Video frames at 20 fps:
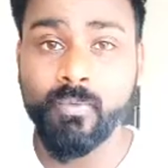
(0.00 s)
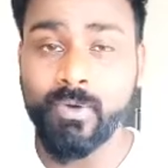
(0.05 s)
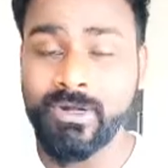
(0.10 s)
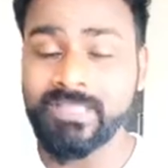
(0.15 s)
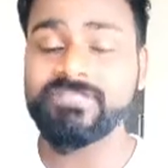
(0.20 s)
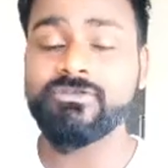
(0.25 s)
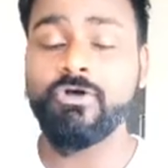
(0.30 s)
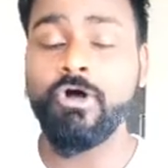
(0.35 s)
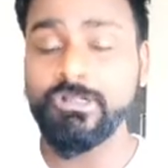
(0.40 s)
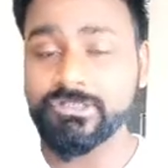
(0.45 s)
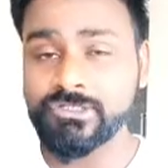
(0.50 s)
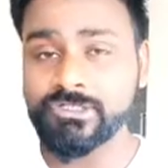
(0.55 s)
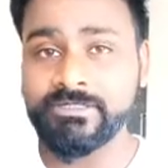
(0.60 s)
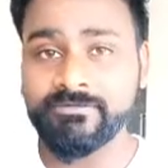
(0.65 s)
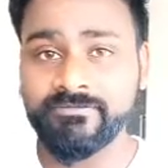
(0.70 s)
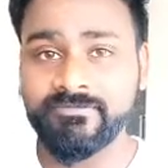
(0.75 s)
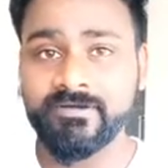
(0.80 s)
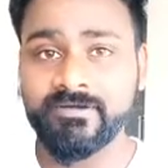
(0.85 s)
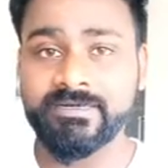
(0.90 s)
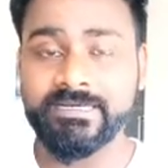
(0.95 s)
What is also
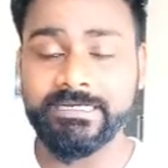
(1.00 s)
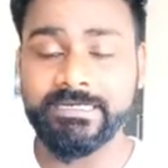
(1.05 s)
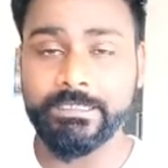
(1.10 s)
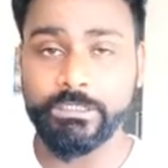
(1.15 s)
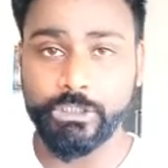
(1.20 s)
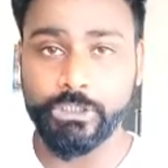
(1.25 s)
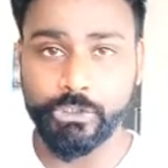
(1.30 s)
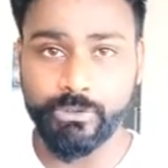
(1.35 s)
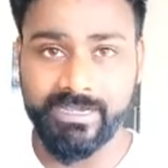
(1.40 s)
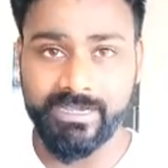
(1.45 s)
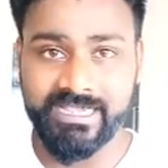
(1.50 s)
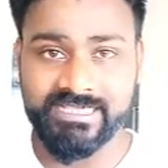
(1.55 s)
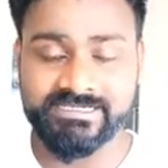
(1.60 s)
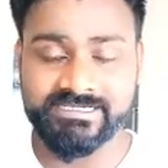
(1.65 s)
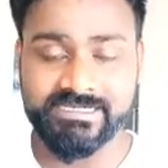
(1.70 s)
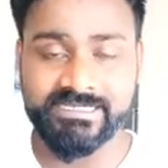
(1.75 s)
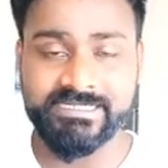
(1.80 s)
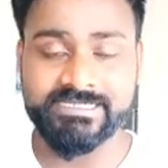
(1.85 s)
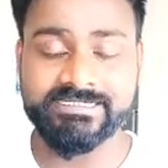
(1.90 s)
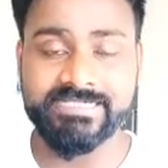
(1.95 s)
different in the
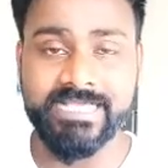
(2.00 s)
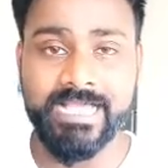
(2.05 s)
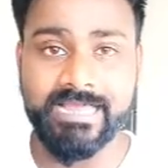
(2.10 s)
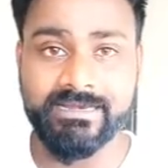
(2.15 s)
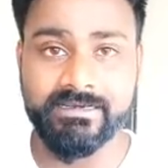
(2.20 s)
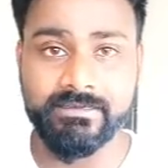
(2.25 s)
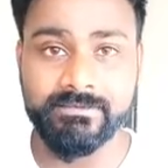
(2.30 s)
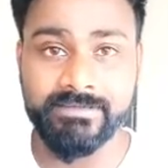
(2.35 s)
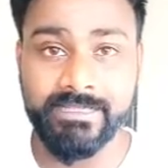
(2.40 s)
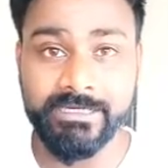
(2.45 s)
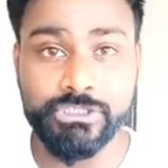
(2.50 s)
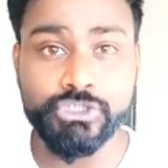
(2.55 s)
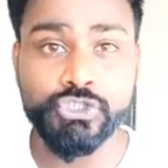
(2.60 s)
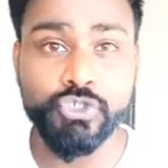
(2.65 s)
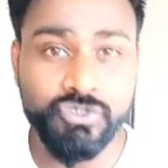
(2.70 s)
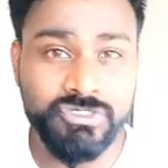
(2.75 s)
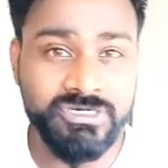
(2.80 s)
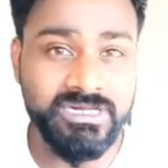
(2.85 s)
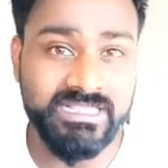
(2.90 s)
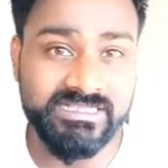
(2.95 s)
EOS is that there is
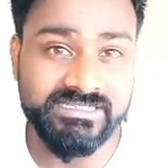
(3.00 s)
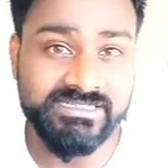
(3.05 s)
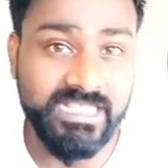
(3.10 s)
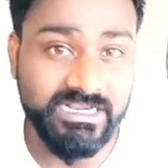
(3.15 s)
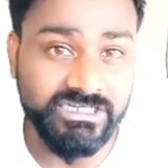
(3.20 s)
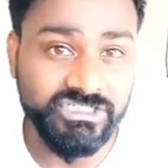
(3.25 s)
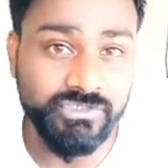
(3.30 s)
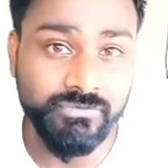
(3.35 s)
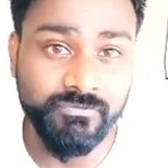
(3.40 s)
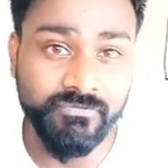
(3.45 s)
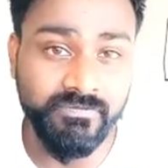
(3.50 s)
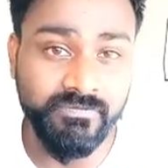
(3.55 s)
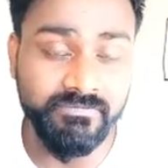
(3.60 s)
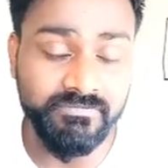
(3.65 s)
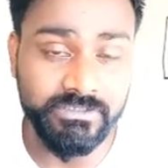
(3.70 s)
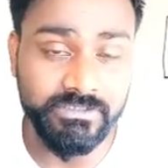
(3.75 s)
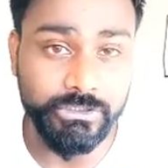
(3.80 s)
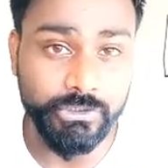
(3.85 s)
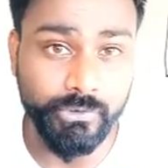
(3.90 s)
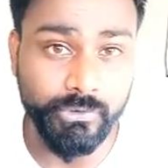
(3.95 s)
no transaction fee
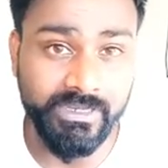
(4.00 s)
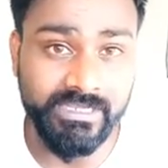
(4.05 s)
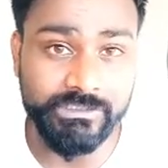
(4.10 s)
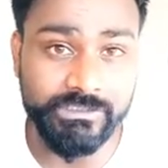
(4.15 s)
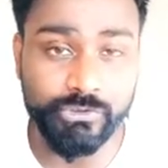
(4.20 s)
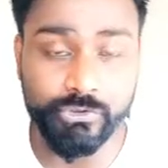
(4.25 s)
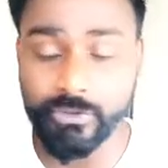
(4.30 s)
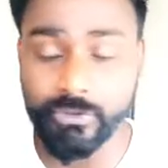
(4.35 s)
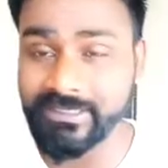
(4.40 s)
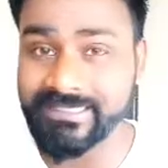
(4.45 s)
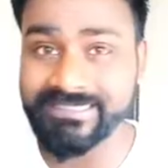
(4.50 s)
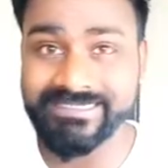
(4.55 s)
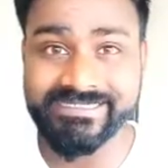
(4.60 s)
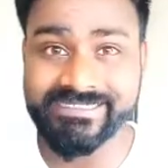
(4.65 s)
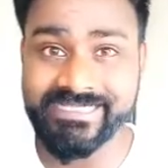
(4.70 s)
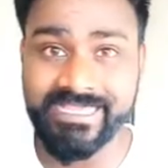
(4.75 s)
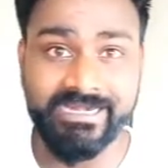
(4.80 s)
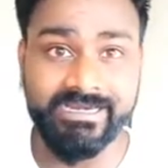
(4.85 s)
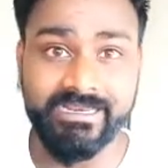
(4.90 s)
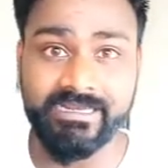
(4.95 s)
with EOS. So you can
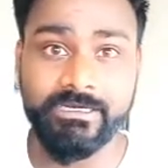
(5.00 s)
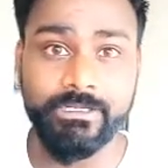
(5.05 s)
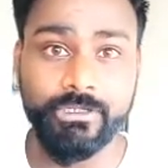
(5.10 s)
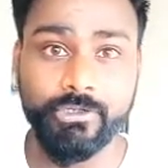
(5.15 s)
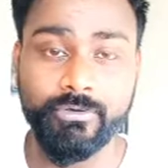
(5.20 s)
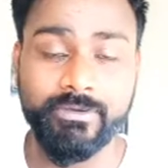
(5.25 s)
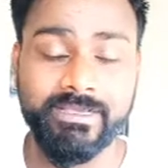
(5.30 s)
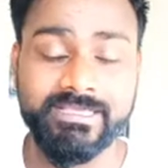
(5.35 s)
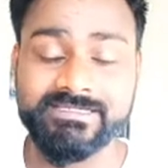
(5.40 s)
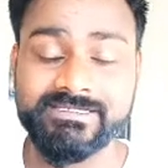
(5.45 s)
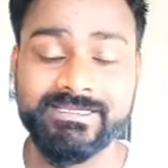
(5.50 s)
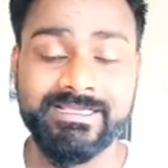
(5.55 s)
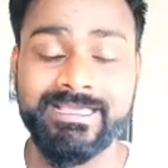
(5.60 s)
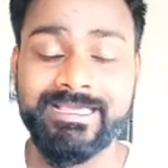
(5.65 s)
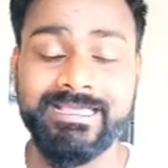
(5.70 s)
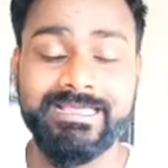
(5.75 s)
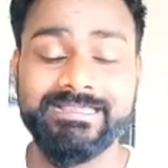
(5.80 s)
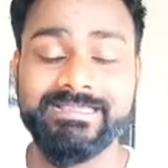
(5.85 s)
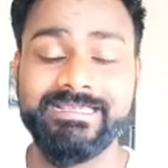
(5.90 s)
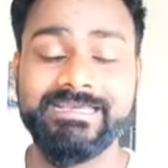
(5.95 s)
send any EOS,
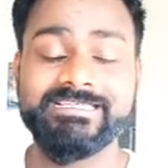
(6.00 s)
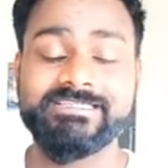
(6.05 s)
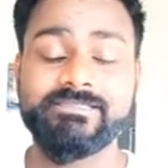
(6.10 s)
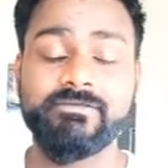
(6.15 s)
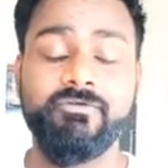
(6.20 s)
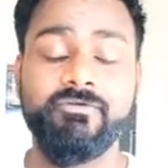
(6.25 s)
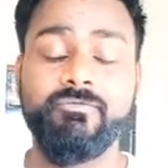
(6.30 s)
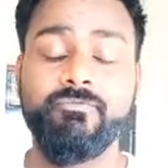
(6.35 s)
there is